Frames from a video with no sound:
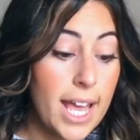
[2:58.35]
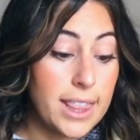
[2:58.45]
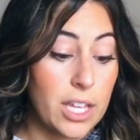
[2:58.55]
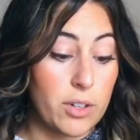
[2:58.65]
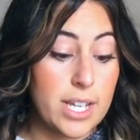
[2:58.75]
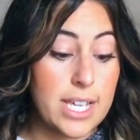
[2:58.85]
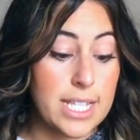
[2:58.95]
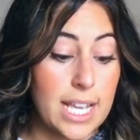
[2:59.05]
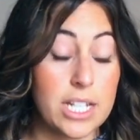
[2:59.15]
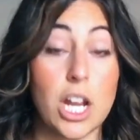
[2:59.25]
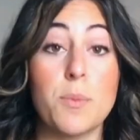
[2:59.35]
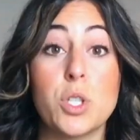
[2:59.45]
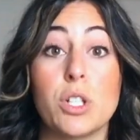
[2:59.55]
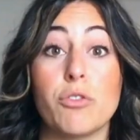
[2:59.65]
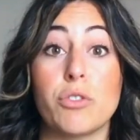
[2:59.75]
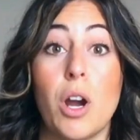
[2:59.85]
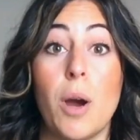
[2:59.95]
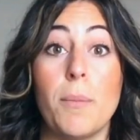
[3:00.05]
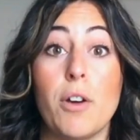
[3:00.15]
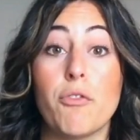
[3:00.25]
There is adoption
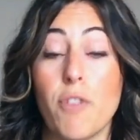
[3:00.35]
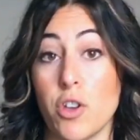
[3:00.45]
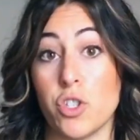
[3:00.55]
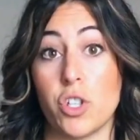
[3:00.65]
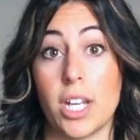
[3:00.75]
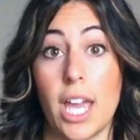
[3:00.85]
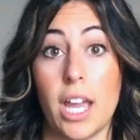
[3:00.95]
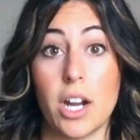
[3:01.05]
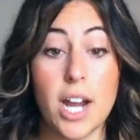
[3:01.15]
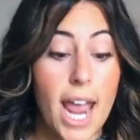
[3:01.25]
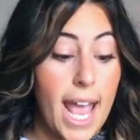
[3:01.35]
from foster care,